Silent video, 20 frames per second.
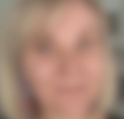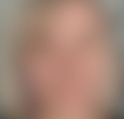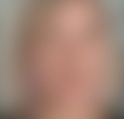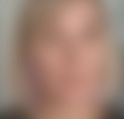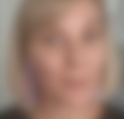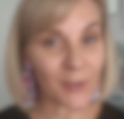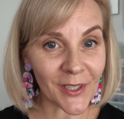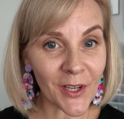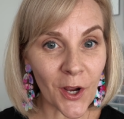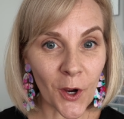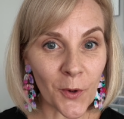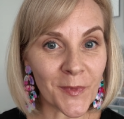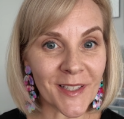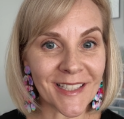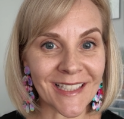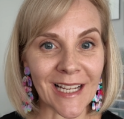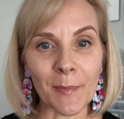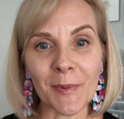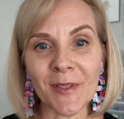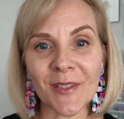I really hope
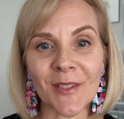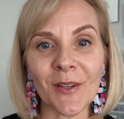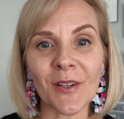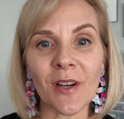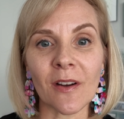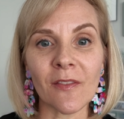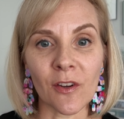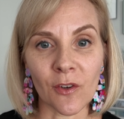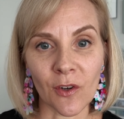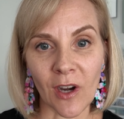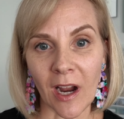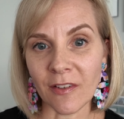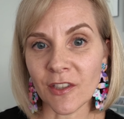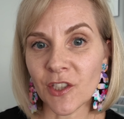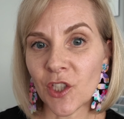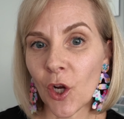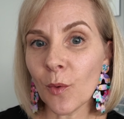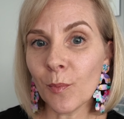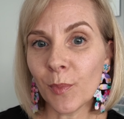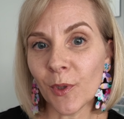this episode of the
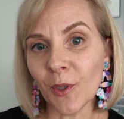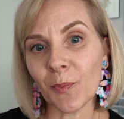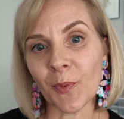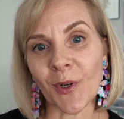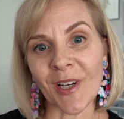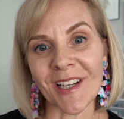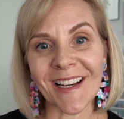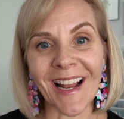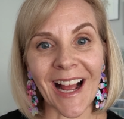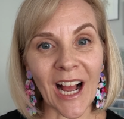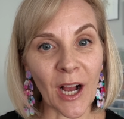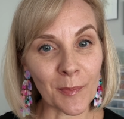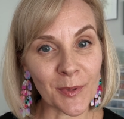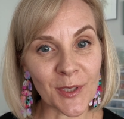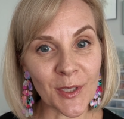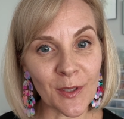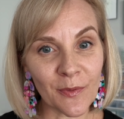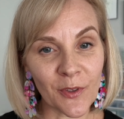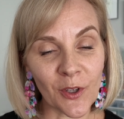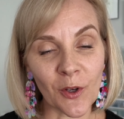Craft Show Blueprint
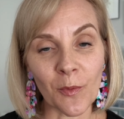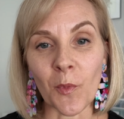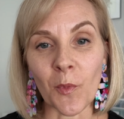helps you feel